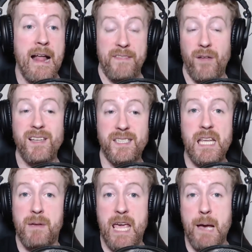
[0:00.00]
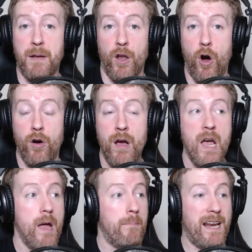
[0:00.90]
Now, this team came along,
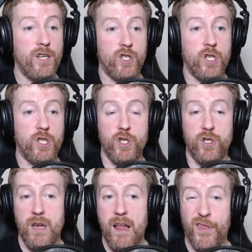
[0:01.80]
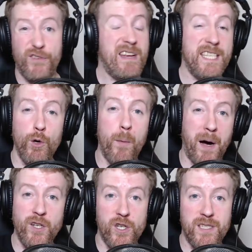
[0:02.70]
managed to just 3-2 a
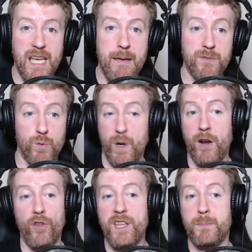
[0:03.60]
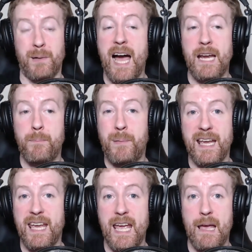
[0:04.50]
bunch of teams, winning all these blind
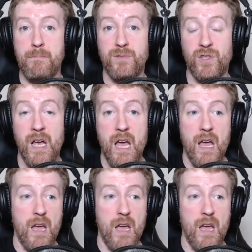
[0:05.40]
pick games.